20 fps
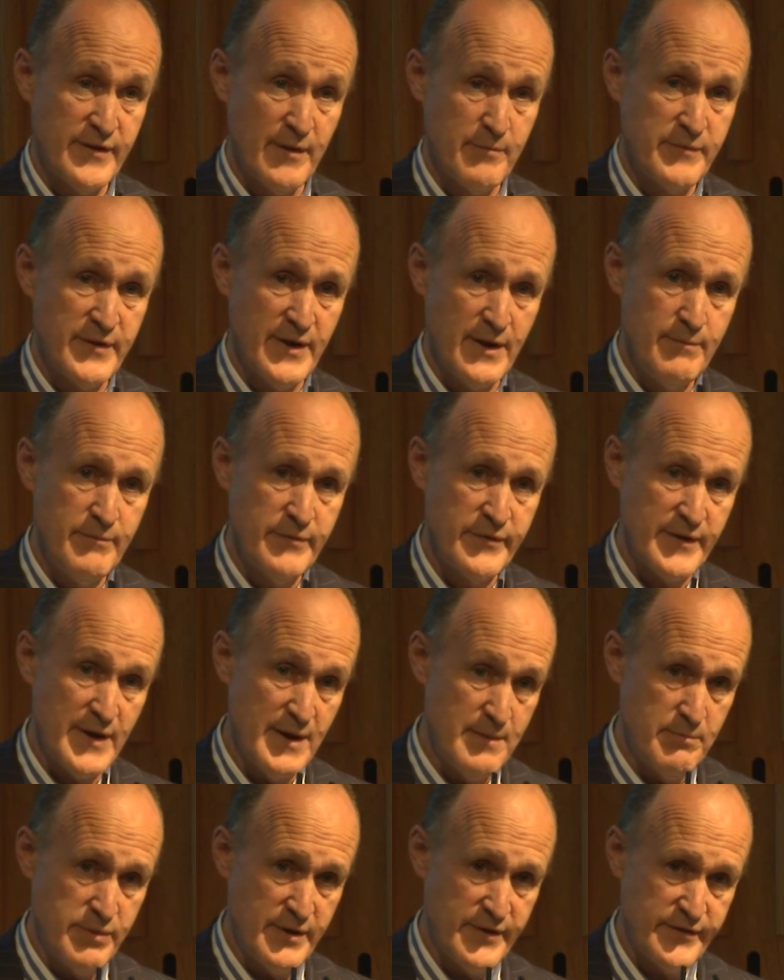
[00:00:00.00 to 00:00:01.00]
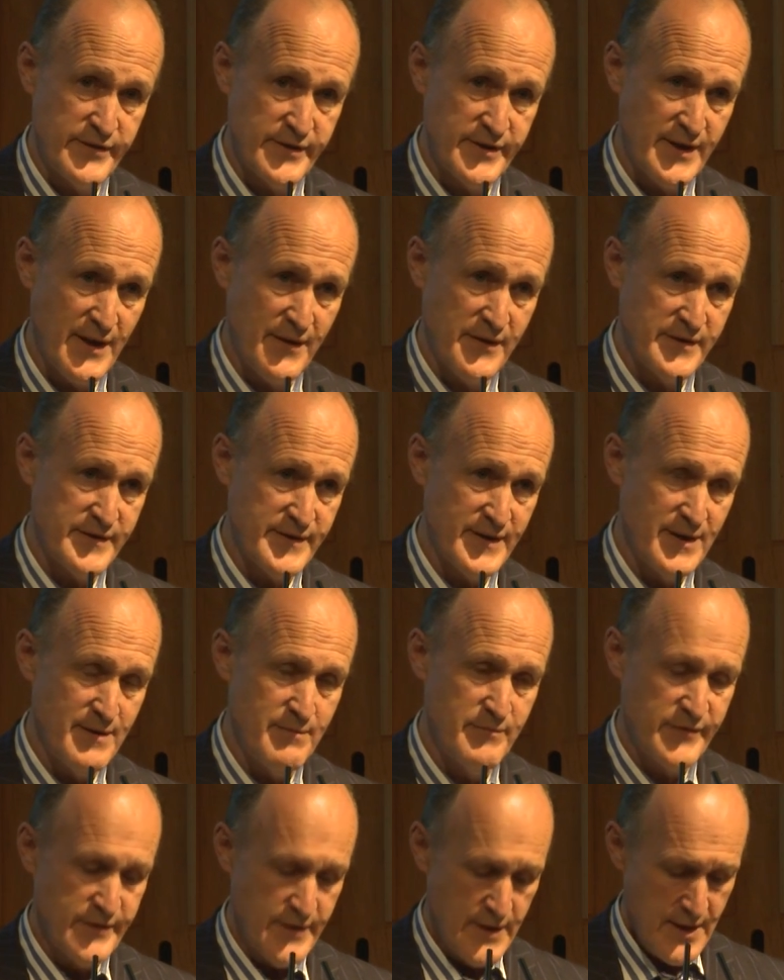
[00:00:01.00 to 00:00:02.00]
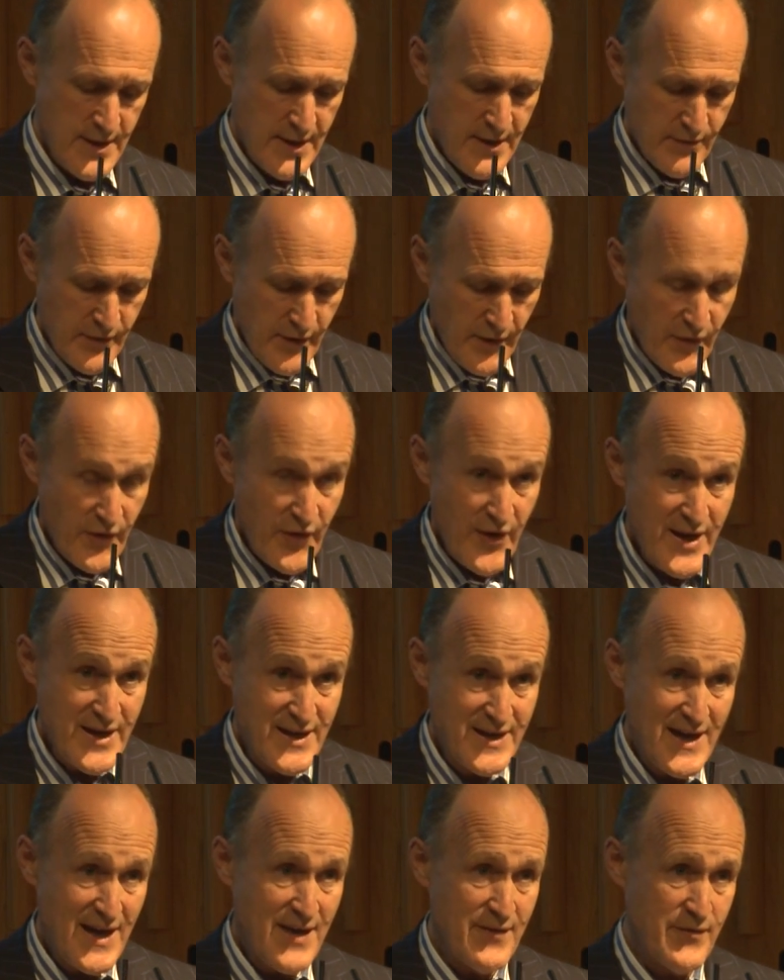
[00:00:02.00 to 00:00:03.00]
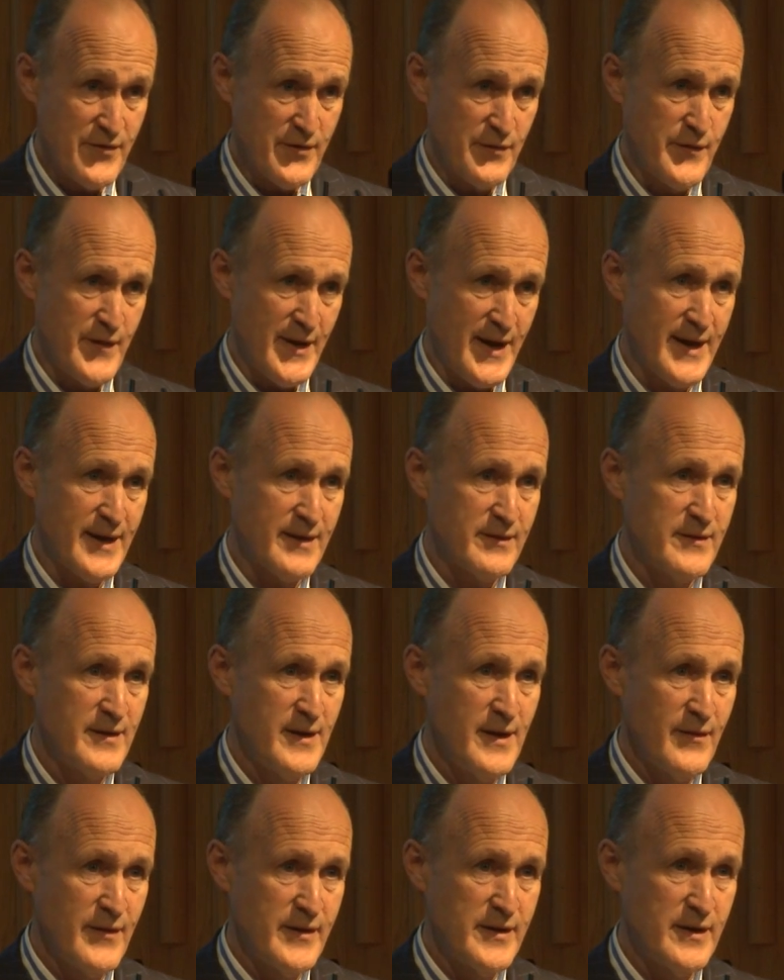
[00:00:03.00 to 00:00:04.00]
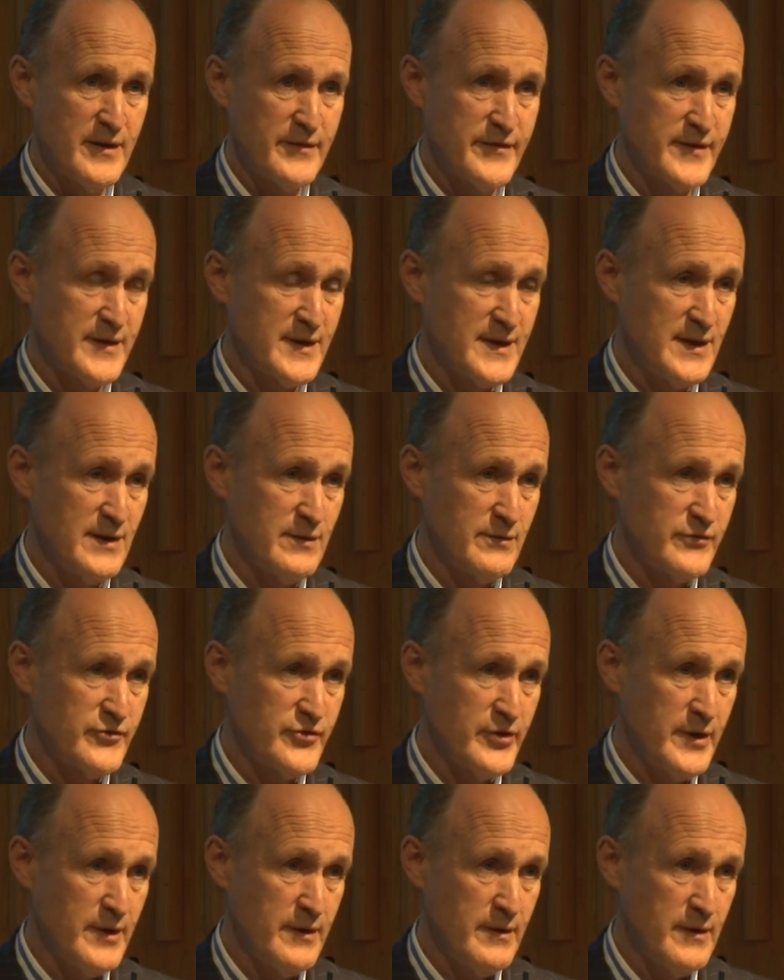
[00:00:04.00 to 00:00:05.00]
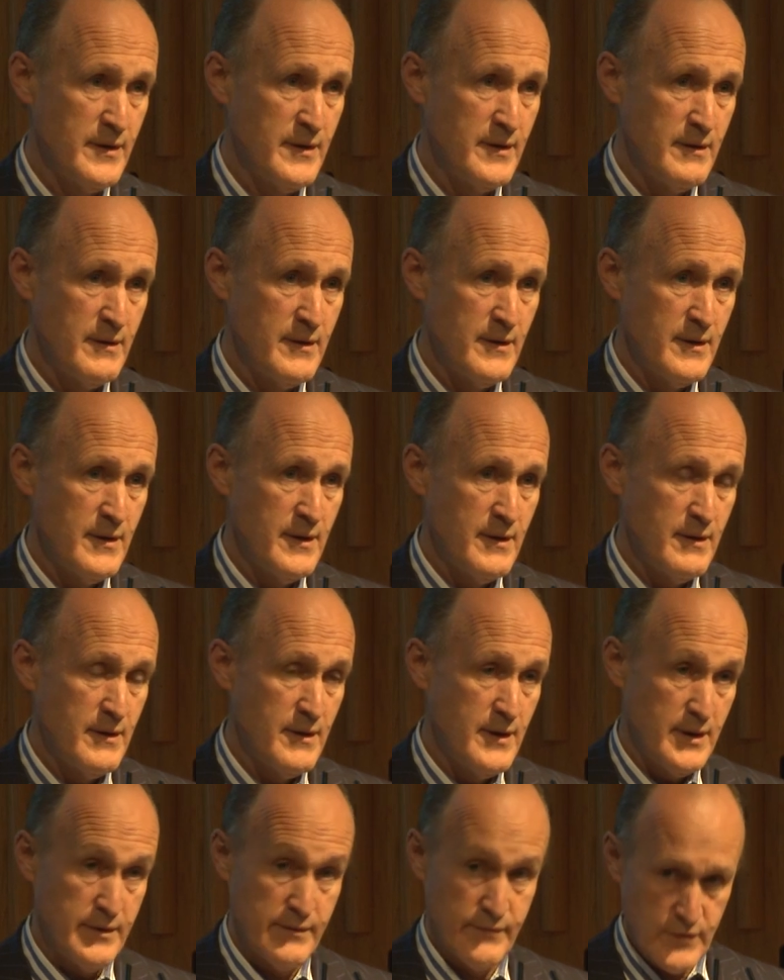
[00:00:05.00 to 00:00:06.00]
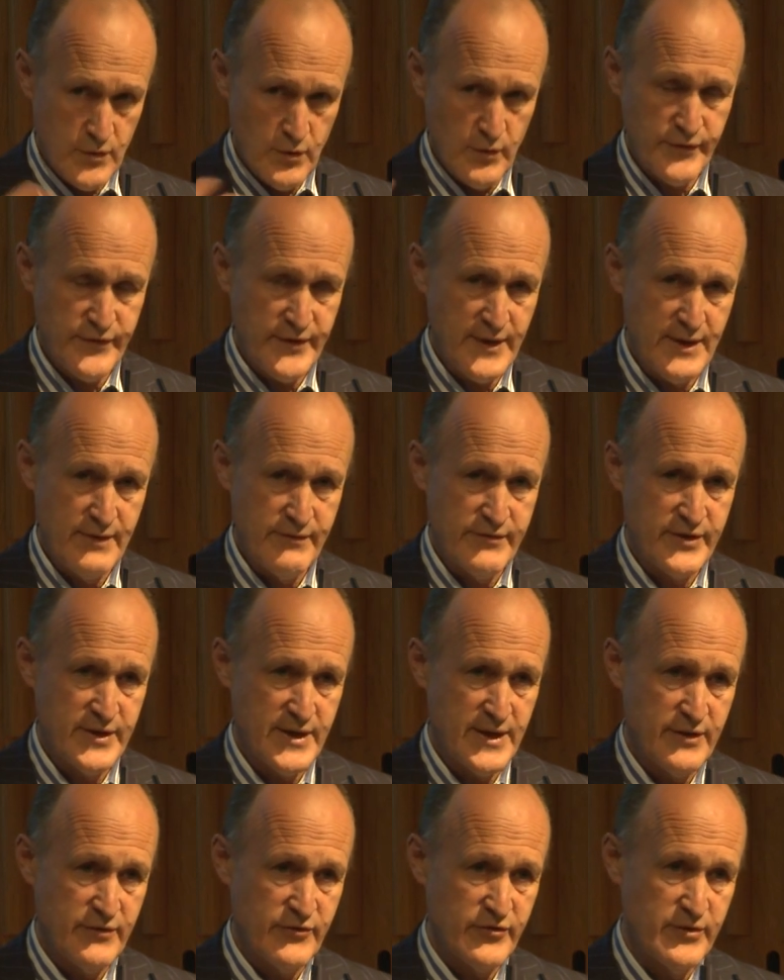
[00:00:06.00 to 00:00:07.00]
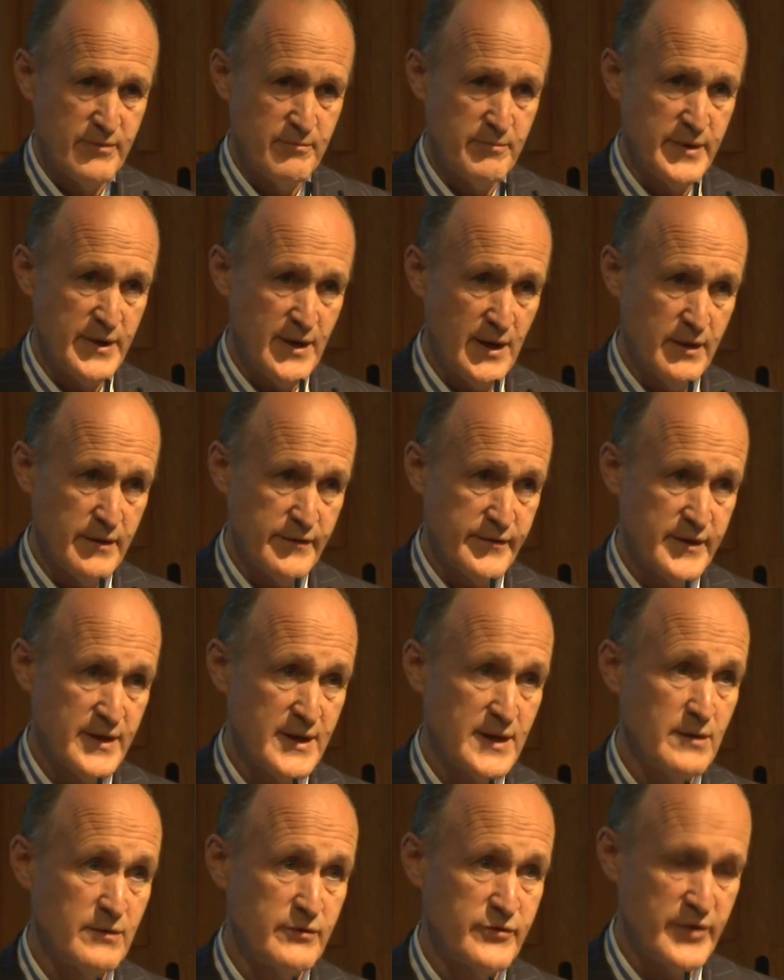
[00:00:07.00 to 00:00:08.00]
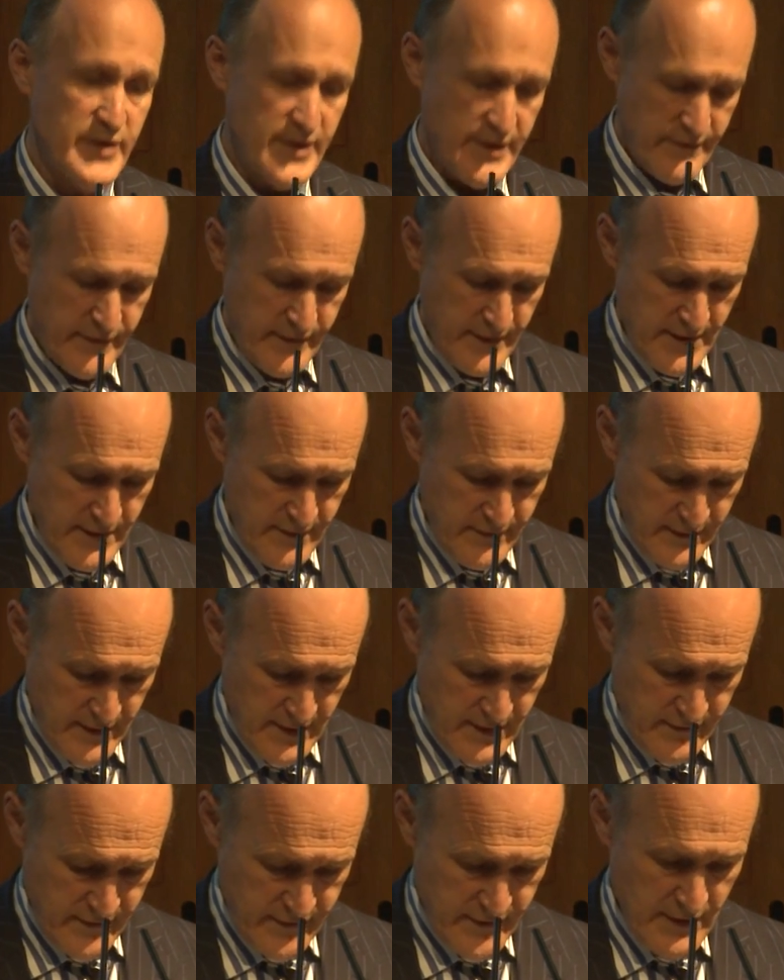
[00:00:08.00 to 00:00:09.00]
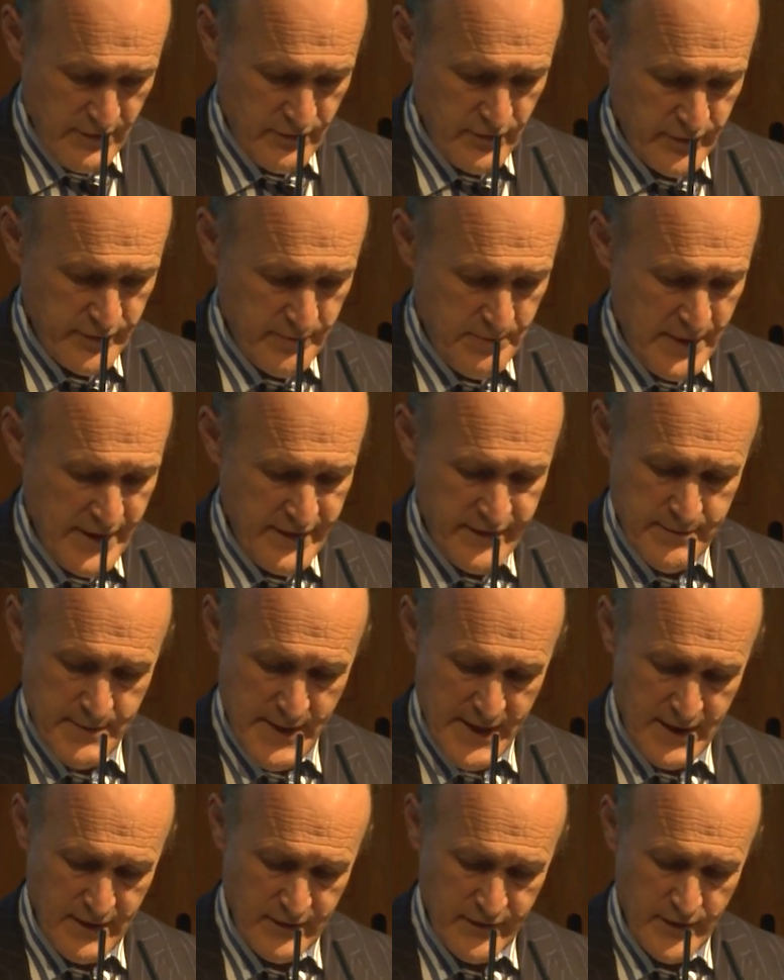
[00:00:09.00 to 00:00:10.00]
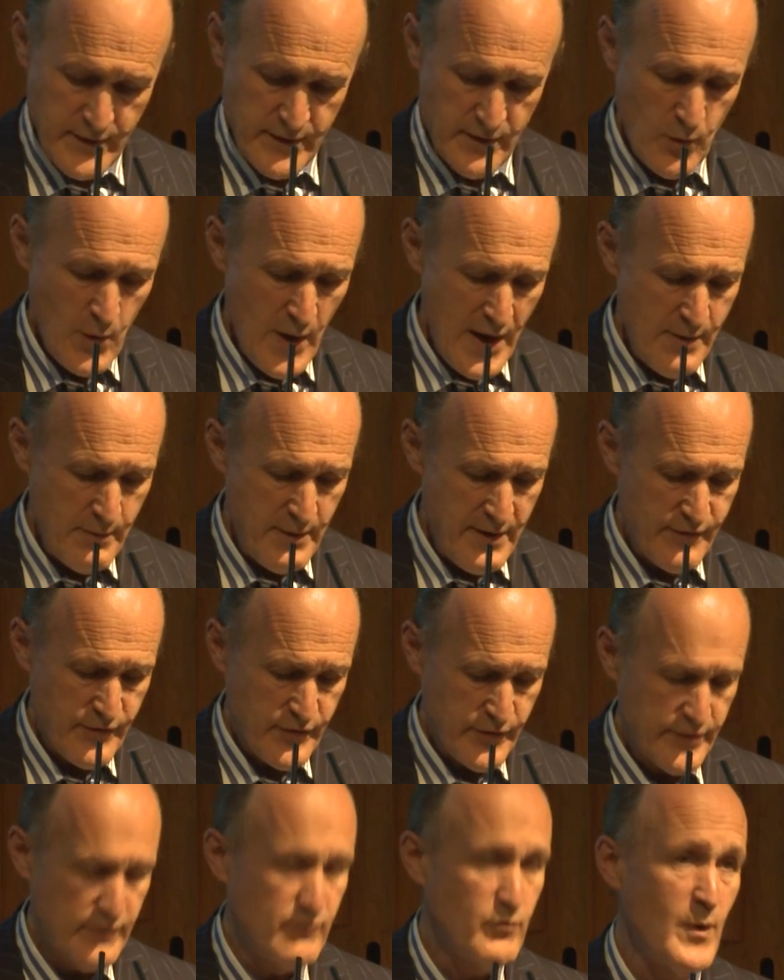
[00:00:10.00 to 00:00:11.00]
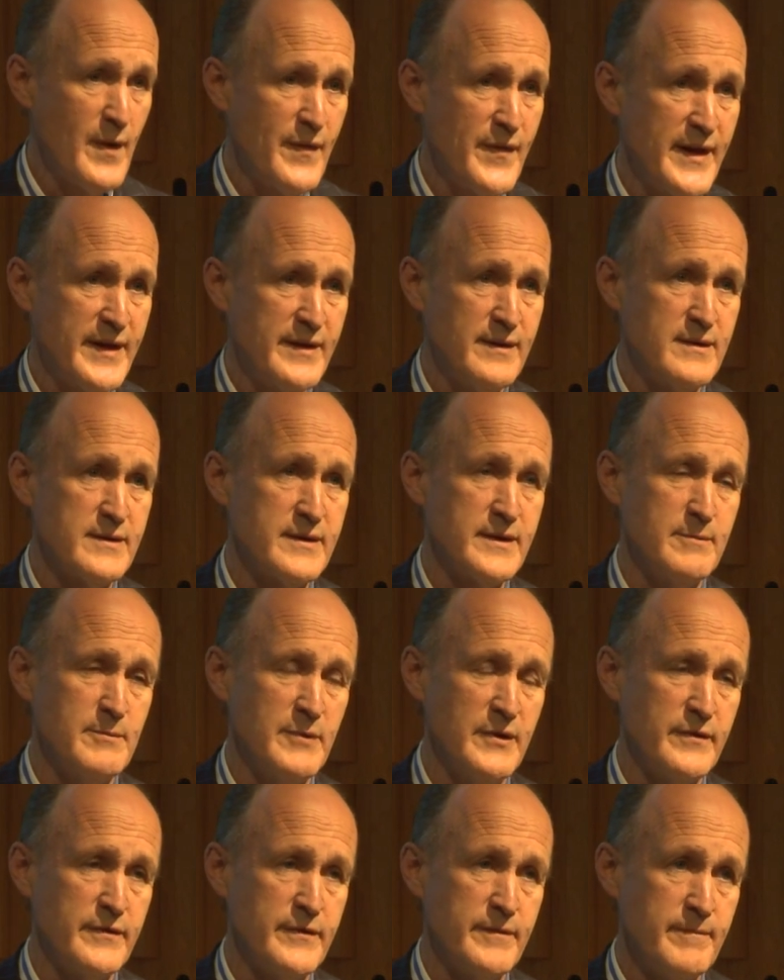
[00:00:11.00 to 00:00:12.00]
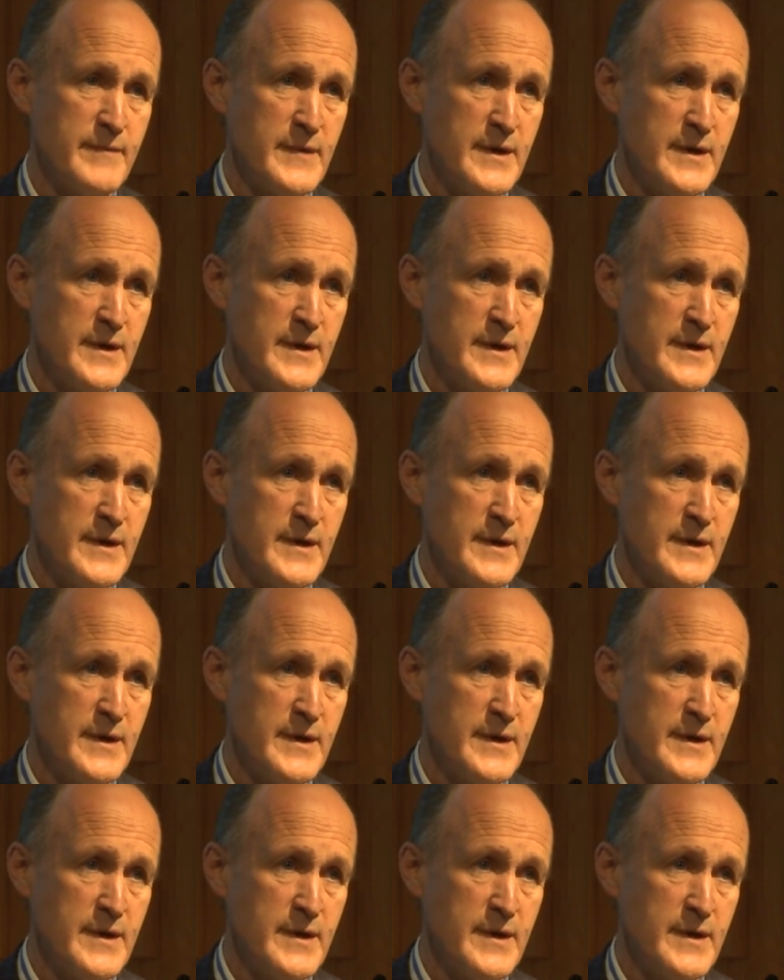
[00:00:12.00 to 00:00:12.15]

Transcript: sometimes, implicit at other times, that they get the fact that arts and culture, and of course higher education, but arts and culture is central to placemaking. So in a way, we've sort of won that argument.